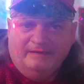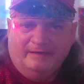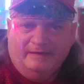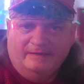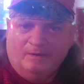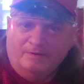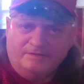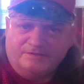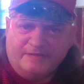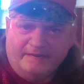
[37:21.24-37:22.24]
or
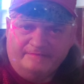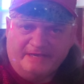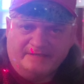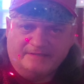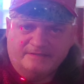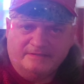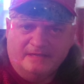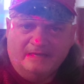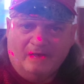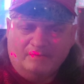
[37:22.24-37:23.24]
the state of Texas,
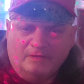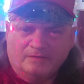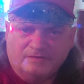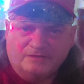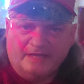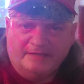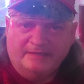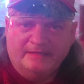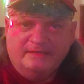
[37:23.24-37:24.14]
although state